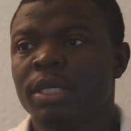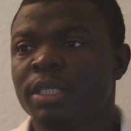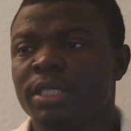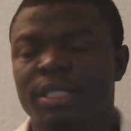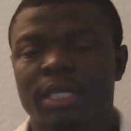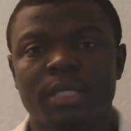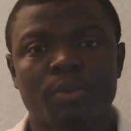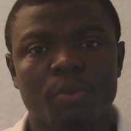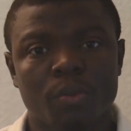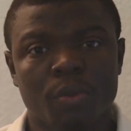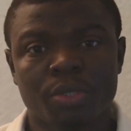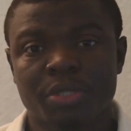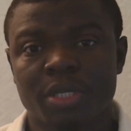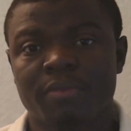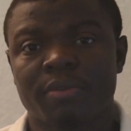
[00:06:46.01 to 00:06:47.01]
state
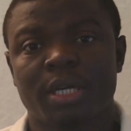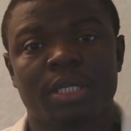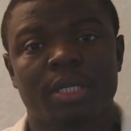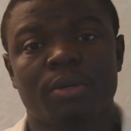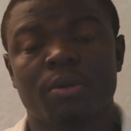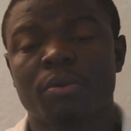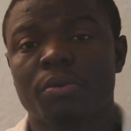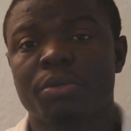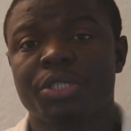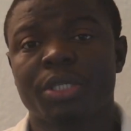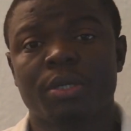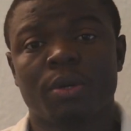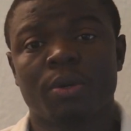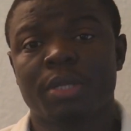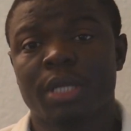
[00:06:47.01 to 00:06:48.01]
whatever the
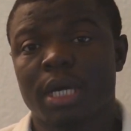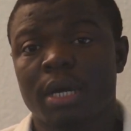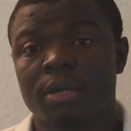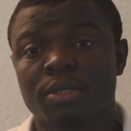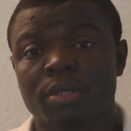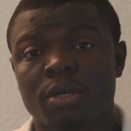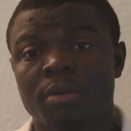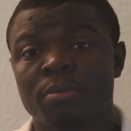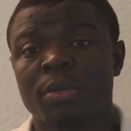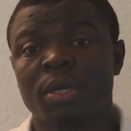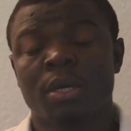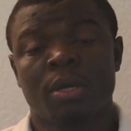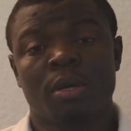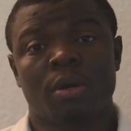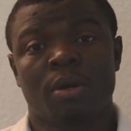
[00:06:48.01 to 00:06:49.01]
conclusion or the outcome
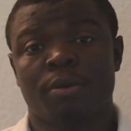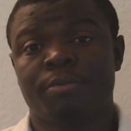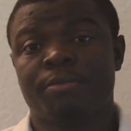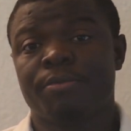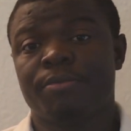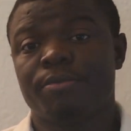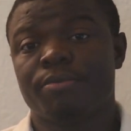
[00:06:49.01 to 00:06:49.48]
of